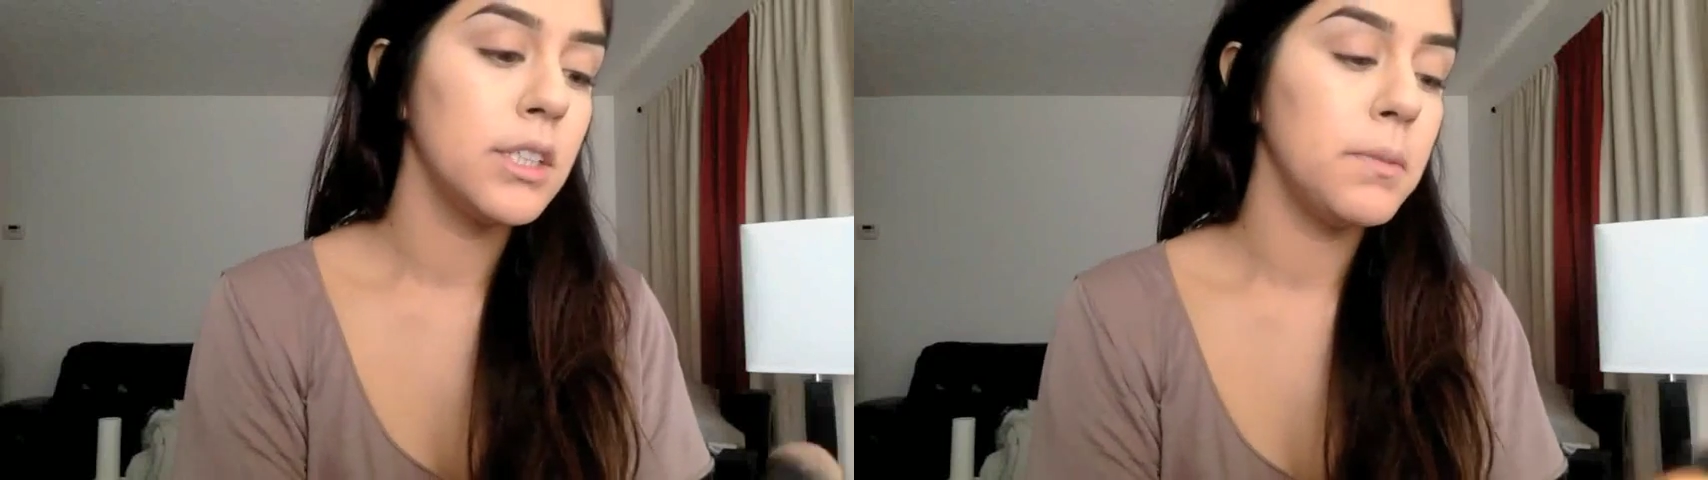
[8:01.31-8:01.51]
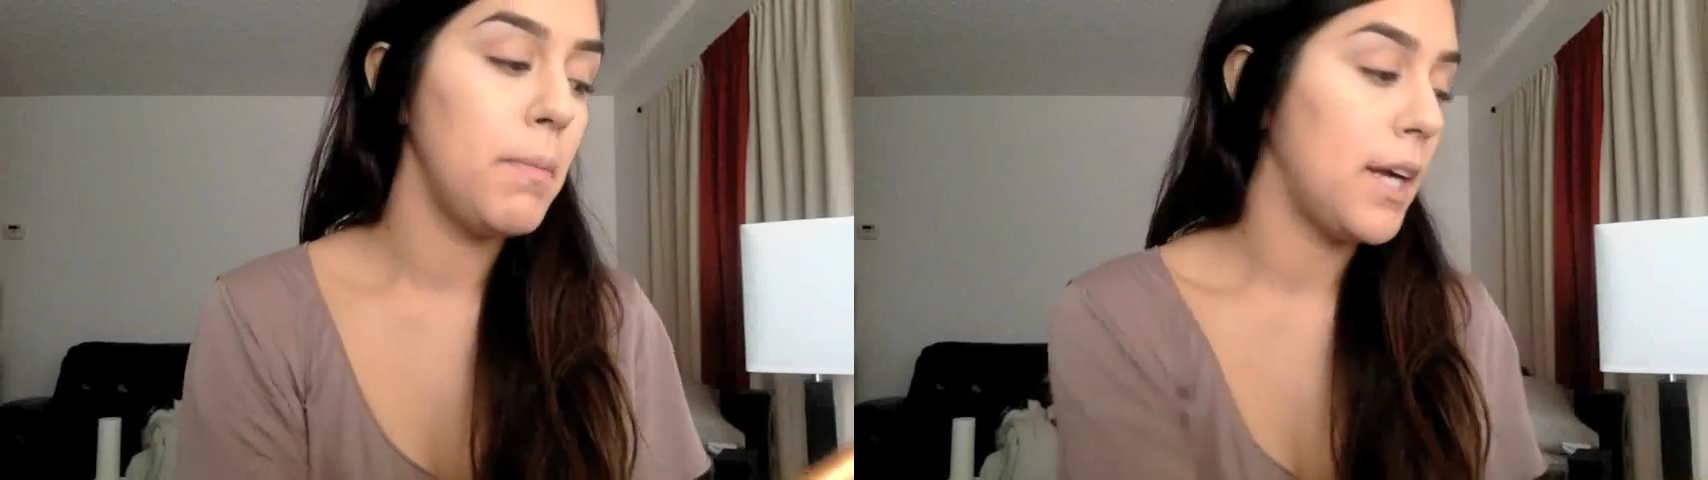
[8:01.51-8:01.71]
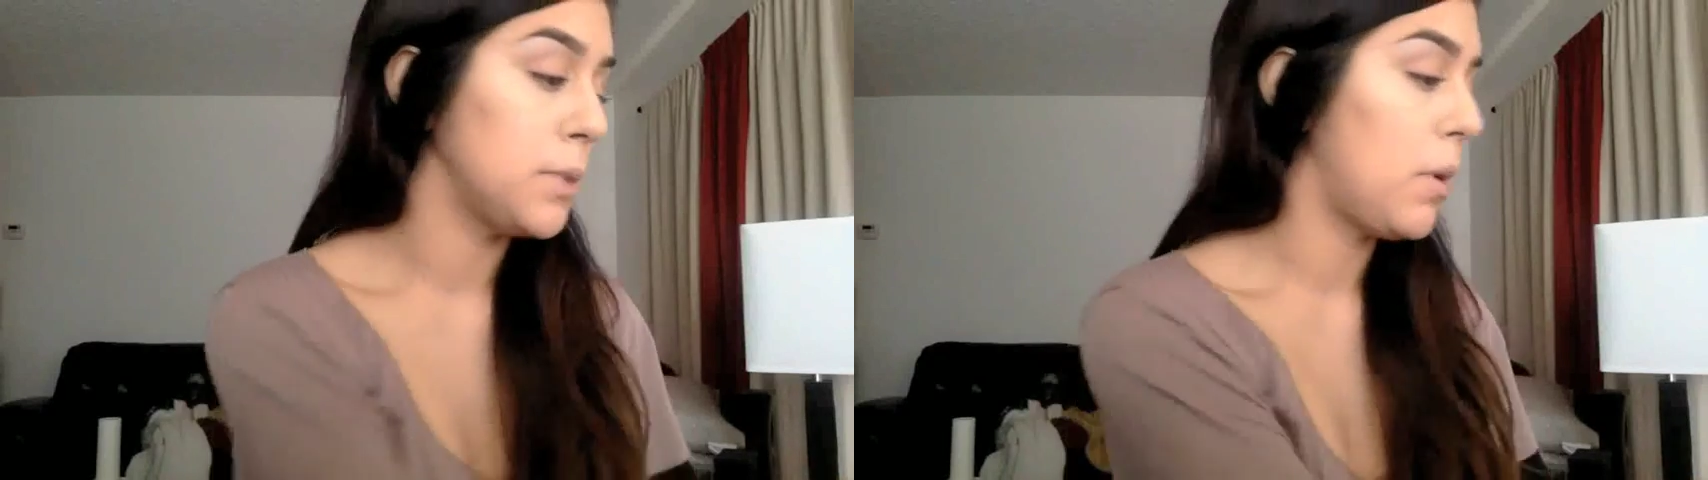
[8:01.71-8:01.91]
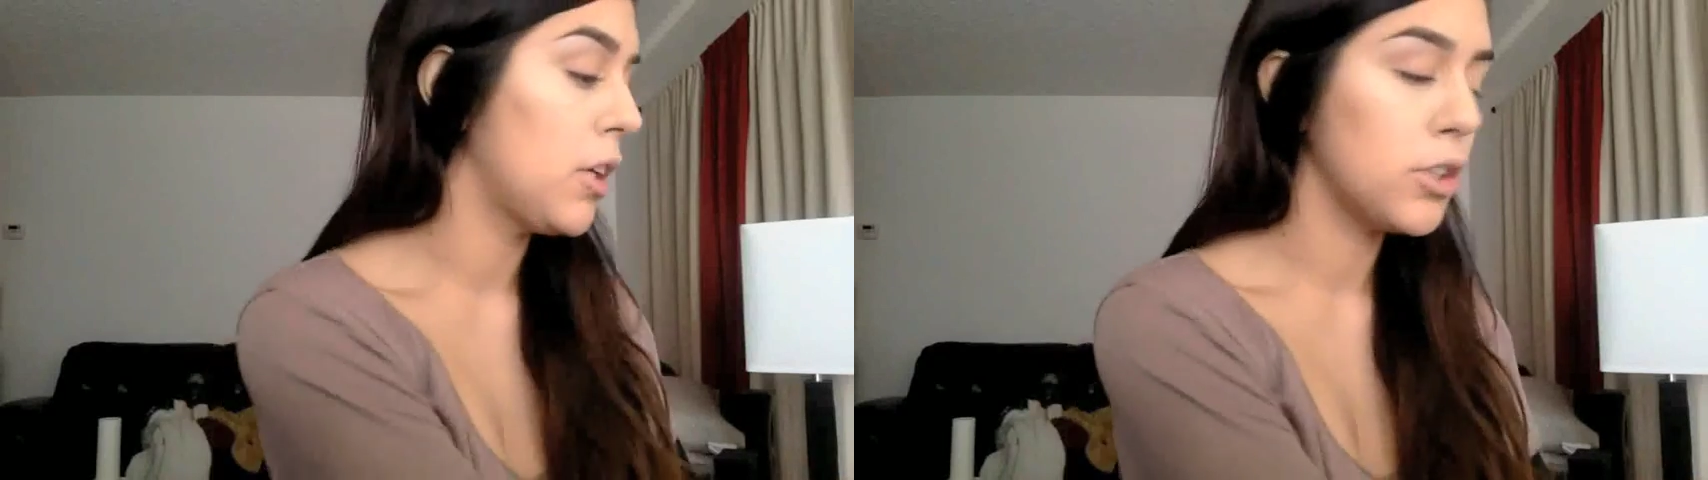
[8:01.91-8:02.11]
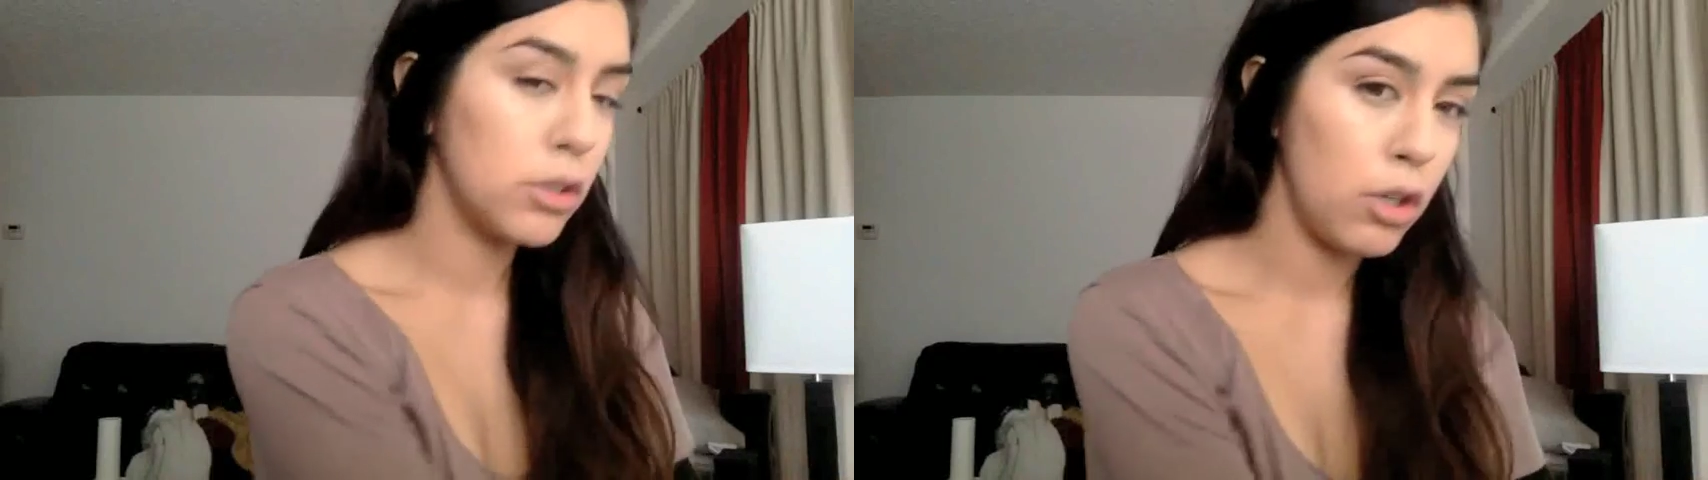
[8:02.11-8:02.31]
Smashbox
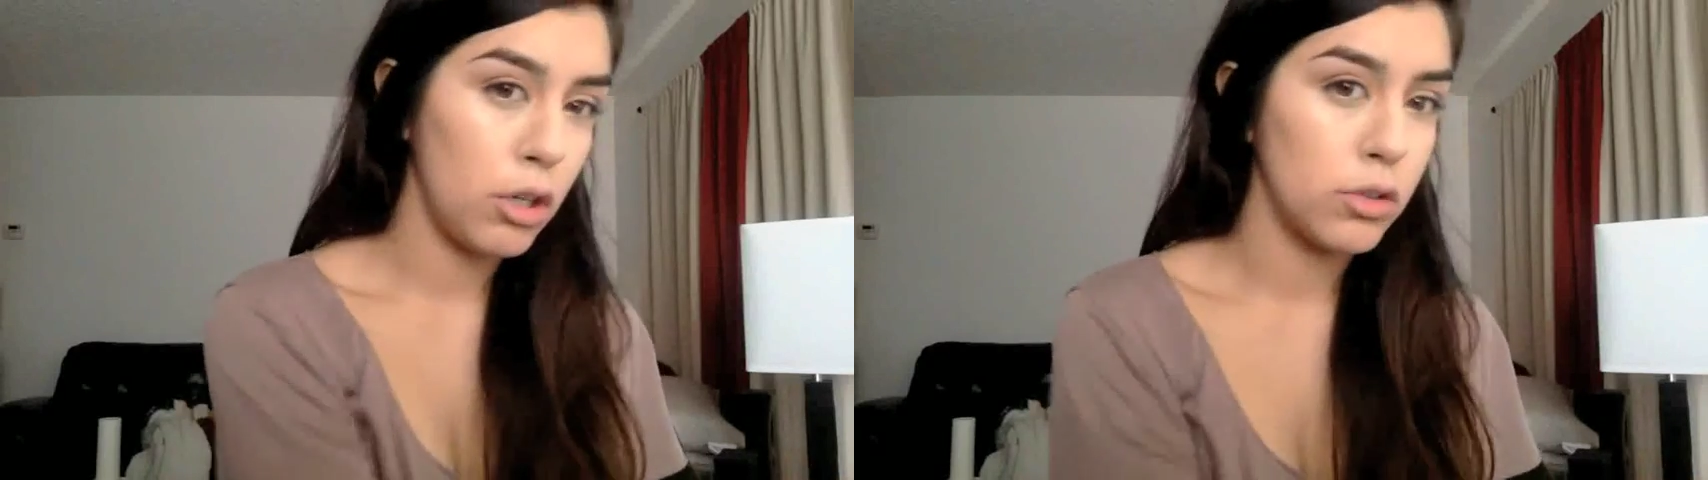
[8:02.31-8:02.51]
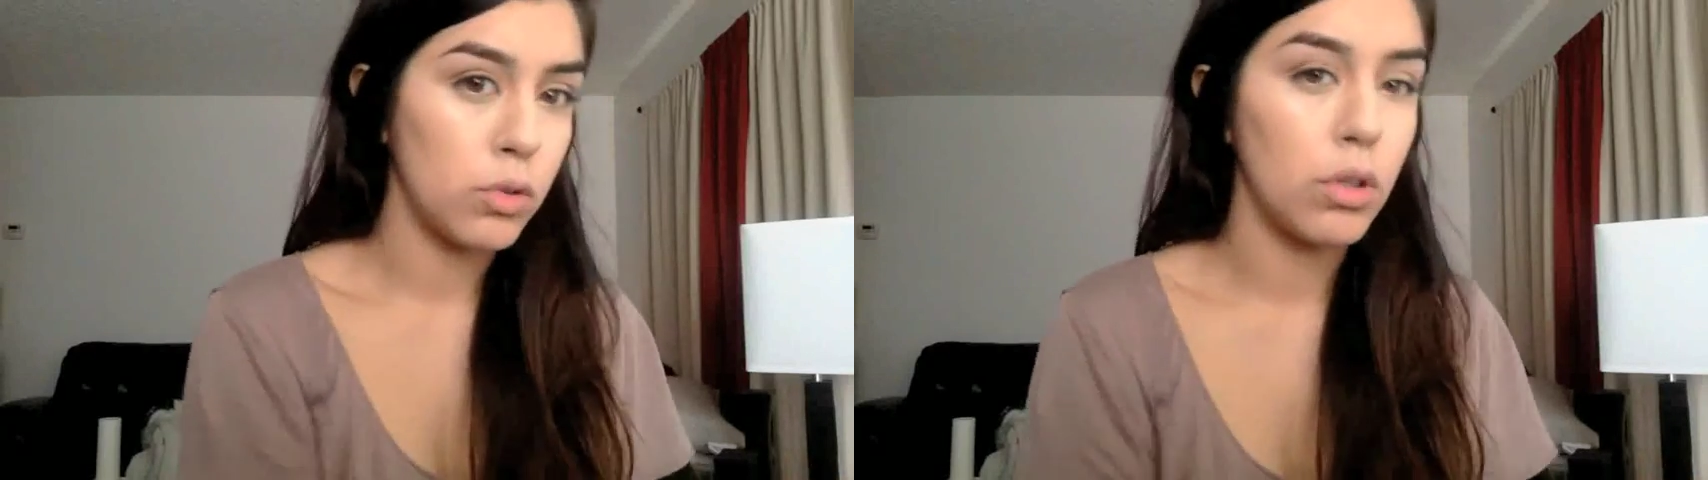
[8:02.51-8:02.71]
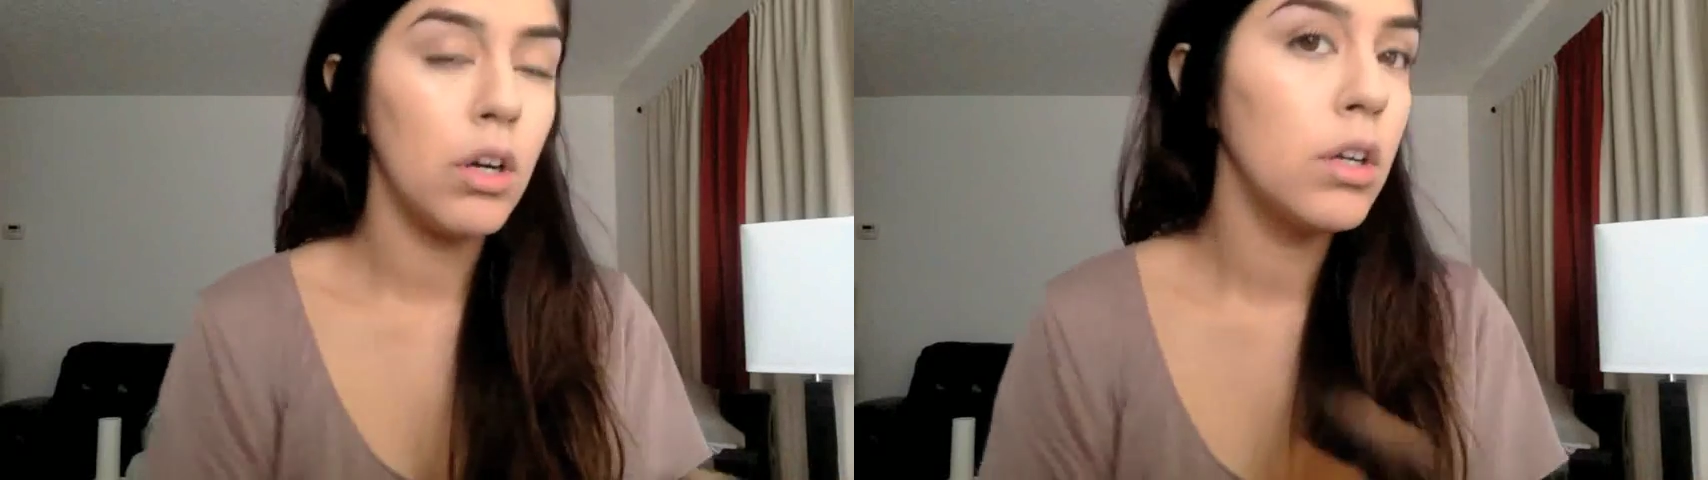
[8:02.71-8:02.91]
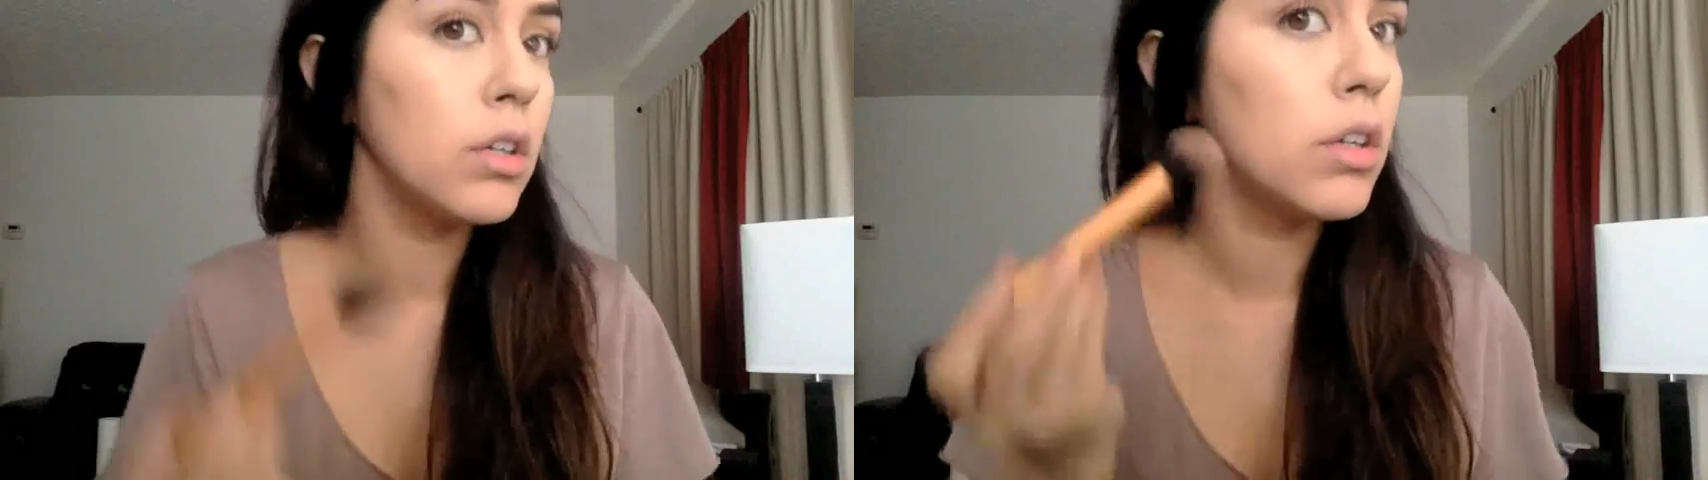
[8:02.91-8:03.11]
contour.